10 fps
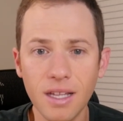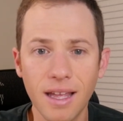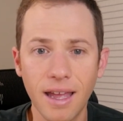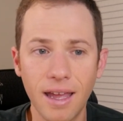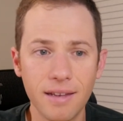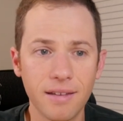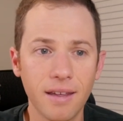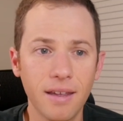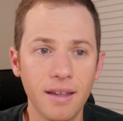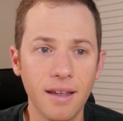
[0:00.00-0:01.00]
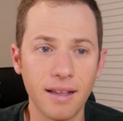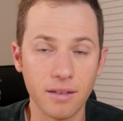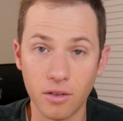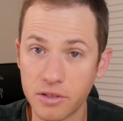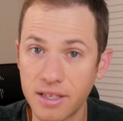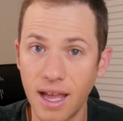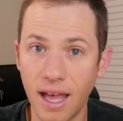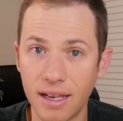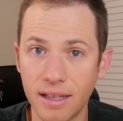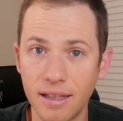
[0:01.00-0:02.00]
And that's a little
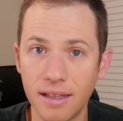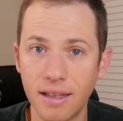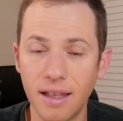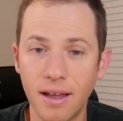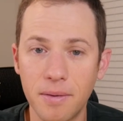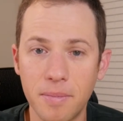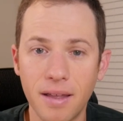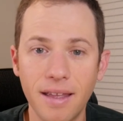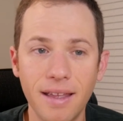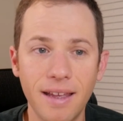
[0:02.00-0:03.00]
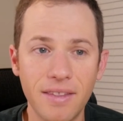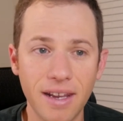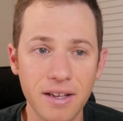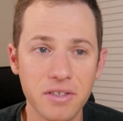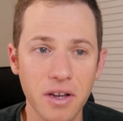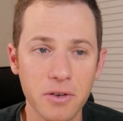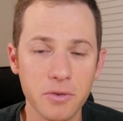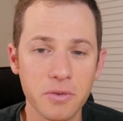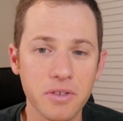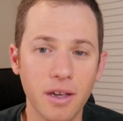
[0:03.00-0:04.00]
sad. And the naysayers
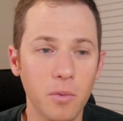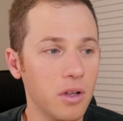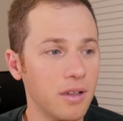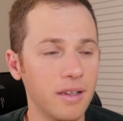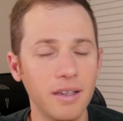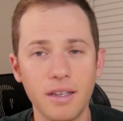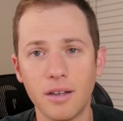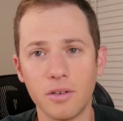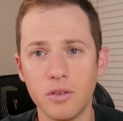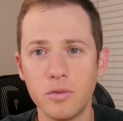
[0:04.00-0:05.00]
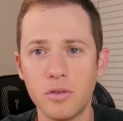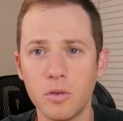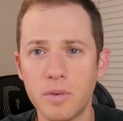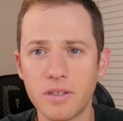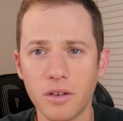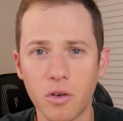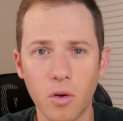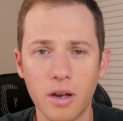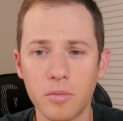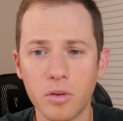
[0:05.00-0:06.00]
will say, well, YouTube isn't
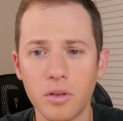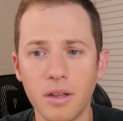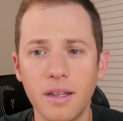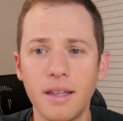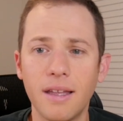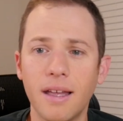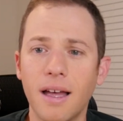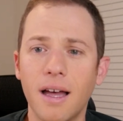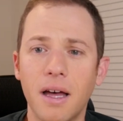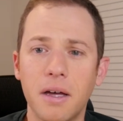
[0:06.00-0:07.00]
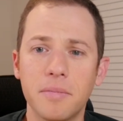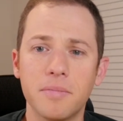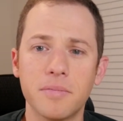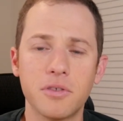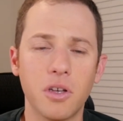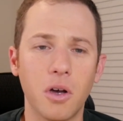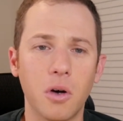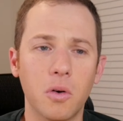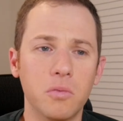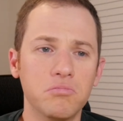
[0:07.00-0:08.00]
credible.
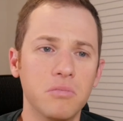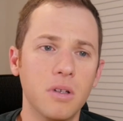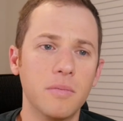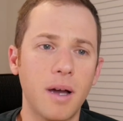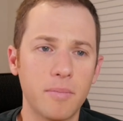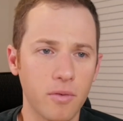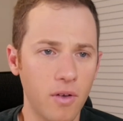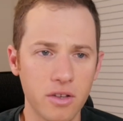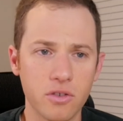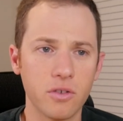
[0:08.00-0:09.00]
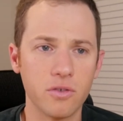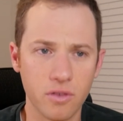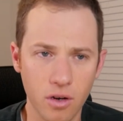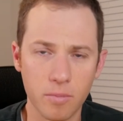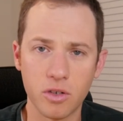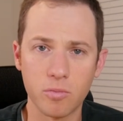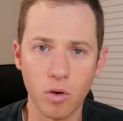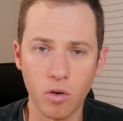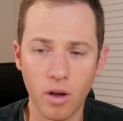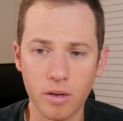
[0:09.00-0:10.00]
So my professors, they're much
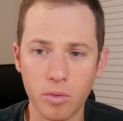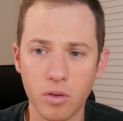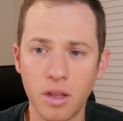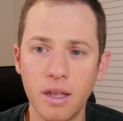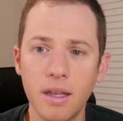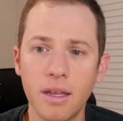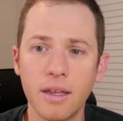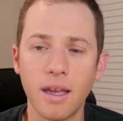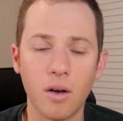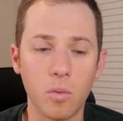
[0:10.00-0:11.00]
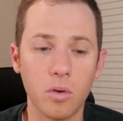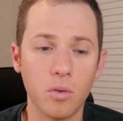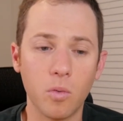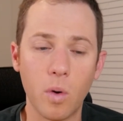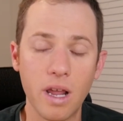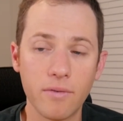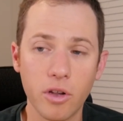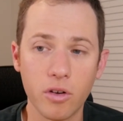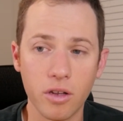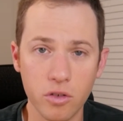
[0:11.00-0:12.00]
more credible. Yeah, well, what I've
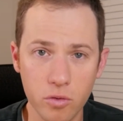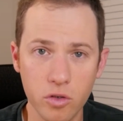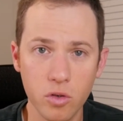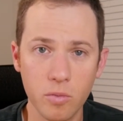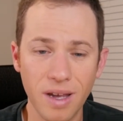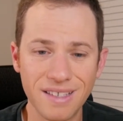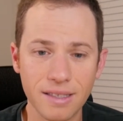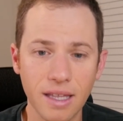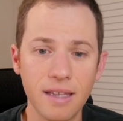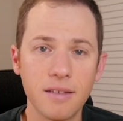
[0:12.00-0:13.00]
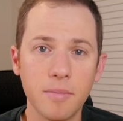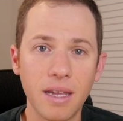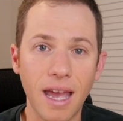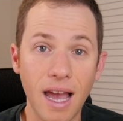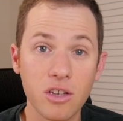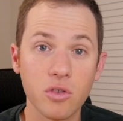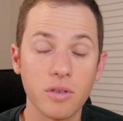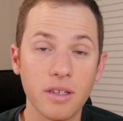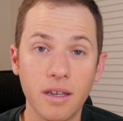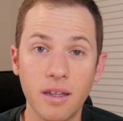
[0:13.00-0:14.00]
learned on YouTube has led to me
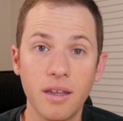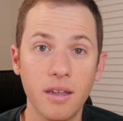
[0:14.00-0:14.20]
actually